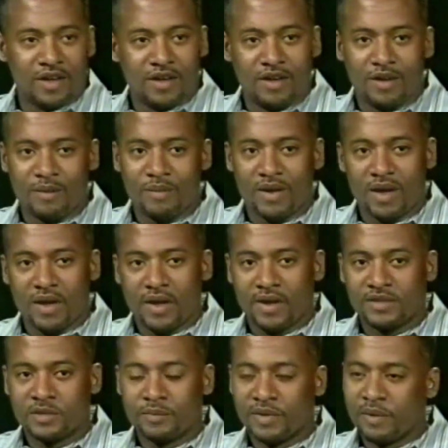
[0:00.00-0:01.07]
I
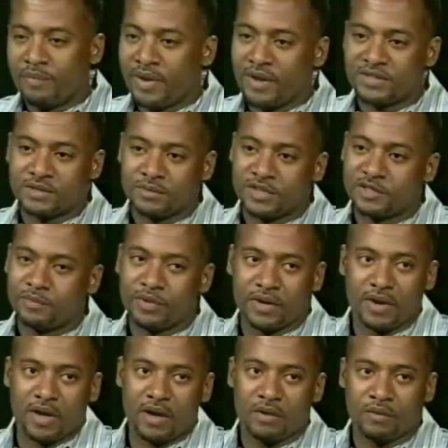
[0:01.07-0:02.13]
hate to be a pessimist,
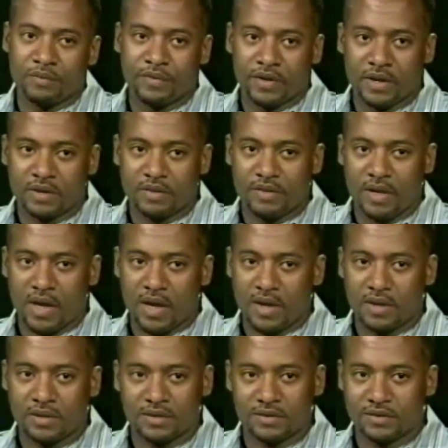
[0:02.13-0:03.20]
but I don't think
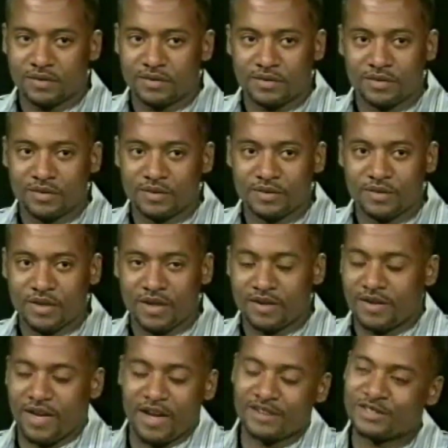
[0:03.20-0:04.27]
that
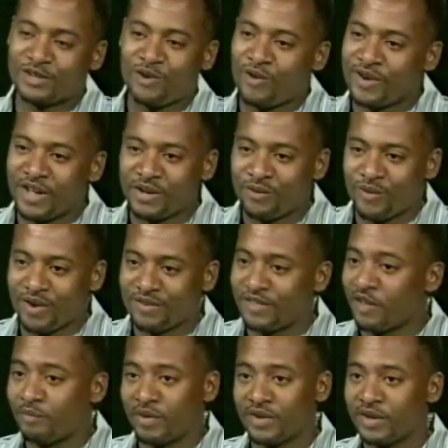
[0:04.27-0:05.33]
gangs are going anywhere.
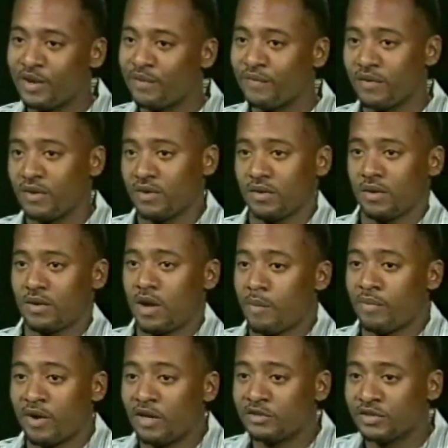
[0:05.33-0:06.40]
They've been here for a
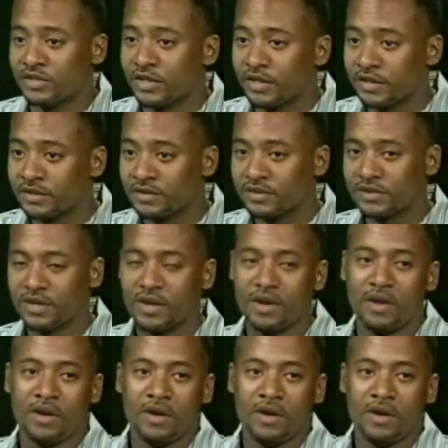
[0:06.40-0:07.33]
couple hundred years.